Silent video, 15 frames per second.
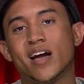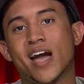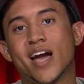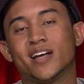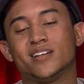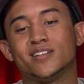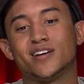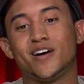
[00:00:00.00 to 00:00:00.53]

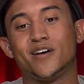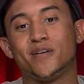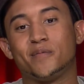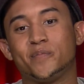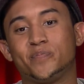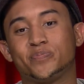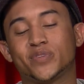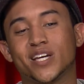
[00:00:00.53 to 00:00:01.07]
And
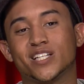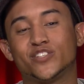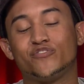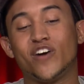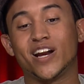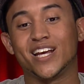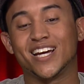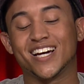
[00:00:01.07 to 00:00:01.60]
um, it's
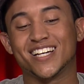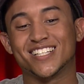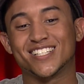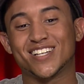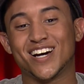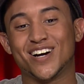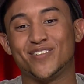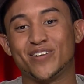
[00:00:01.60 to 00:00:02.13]
funny
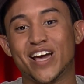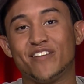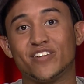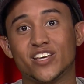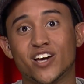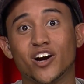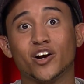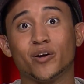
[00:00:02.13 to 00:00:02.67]
because uh, we have
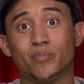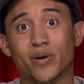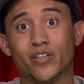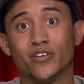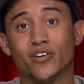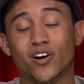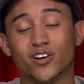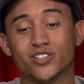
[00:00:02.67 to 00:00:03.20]
a younger
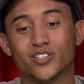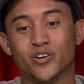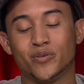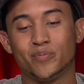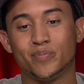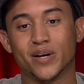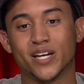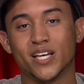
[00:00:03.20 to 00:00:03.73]
brother
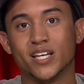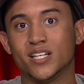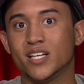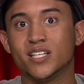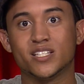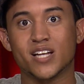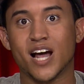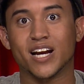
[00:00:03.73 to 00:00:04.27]
also, but he,
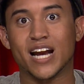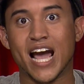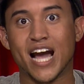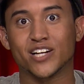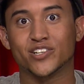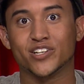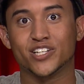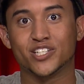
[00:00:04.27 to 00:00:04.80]
he's not an
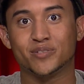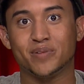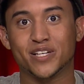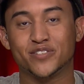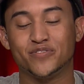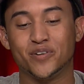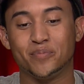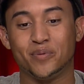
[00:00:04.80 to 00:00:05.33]
actor. He just
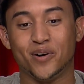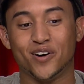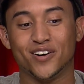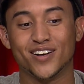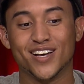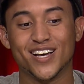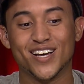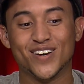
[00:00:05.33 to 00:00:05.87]
plays
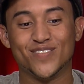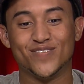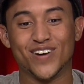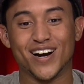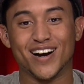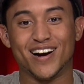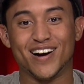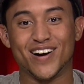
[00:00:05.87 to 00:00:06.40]
football.
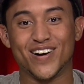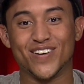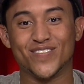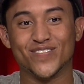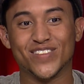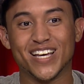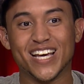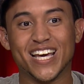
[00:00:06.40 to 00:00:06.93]
But um,
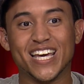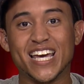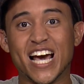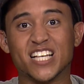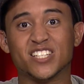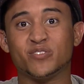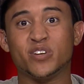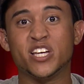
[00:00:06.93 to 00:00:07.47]
okay. he
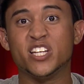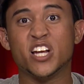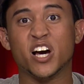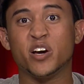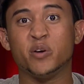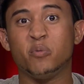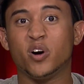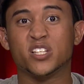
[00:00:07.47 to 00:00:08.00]
has he no,
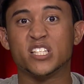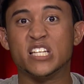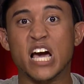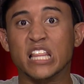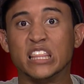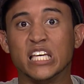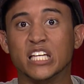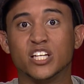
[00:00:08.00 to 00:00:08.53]
he wants
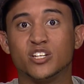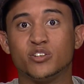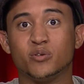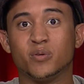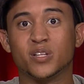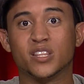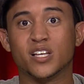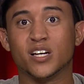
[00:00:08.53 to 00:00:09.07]
nothing to
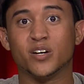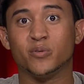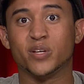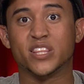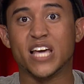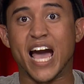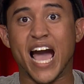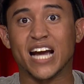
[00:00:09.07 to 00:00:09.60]
do with the
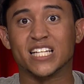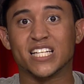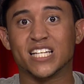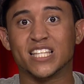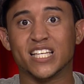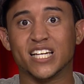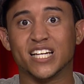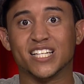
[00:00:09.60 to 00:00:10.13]
with the
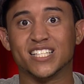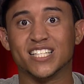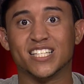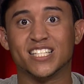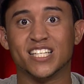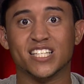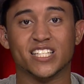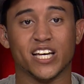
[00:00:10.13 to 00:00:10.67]
acting thing because
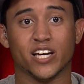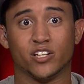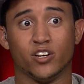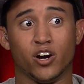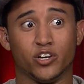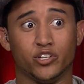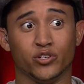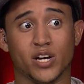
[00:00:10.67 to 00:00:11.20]
he sees like hmm.
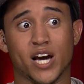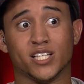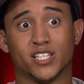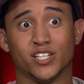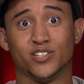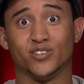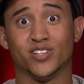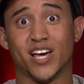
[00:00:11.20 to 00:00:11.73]
no you guys
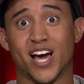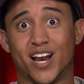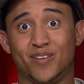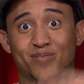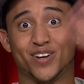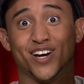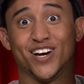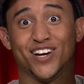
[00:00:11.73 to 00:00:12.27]
can do that
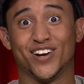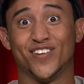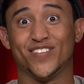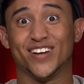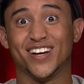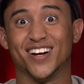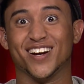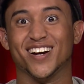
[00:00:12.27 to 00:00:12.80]
I'm good over
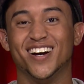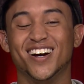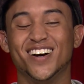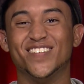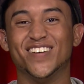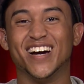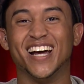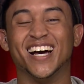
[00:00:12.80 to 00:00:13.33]
here
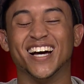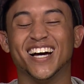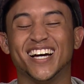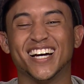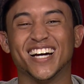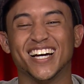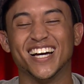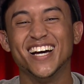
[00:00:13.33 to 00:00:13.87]
but
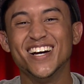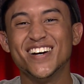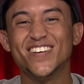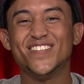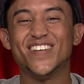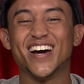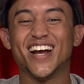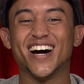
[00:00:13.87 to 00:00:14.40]

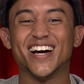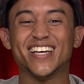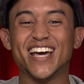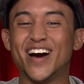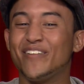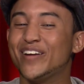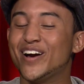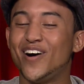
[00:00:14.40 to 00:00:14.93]
but uh,
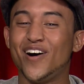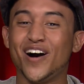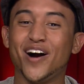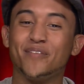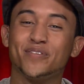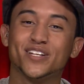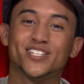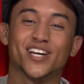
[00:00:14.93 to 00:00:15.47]
yeah we all
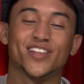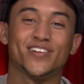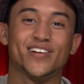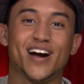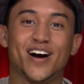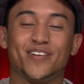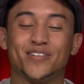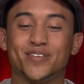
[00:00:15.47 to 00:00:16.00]
help each other
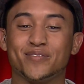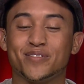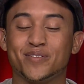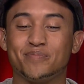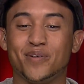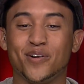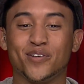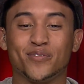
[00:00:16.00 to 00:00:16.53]
out we, we
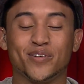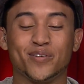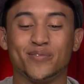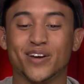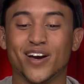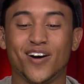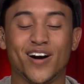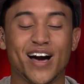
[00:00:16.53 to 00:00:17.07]
both we,
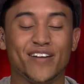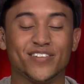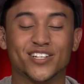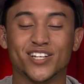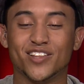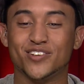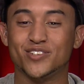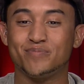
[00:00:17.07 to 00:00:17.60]
we all have
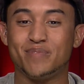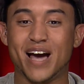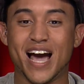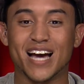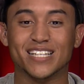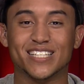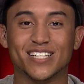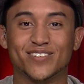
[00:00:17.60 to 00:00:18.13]
each other's
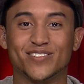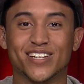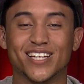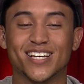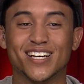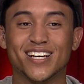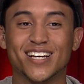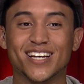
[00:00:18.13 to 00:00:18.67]
backs and
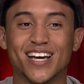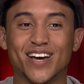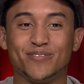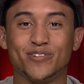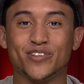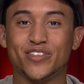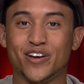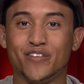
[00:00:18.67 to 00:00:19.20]
we and
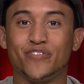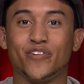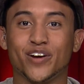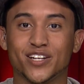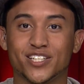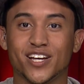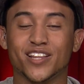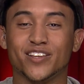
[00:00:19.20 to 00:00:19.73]
we're there for
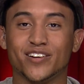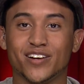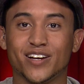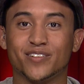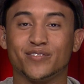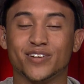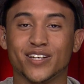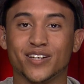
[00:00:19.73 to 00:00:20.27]
each other
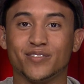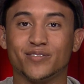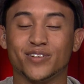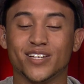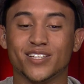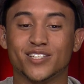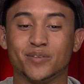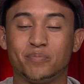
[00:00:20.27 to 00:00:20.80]
and we
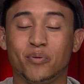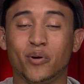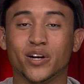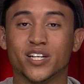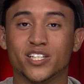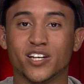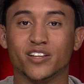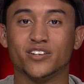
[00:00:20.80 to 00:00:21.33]
we
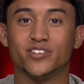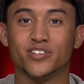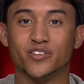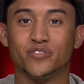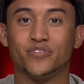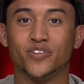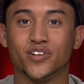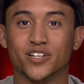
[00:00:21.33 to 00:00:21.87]
support each other to
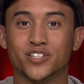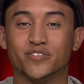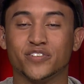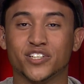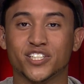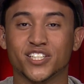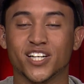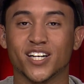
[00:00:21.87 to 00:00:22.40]
the fullest
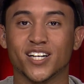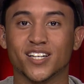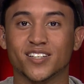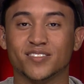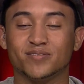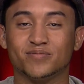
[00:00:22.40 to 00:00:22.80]
for sure.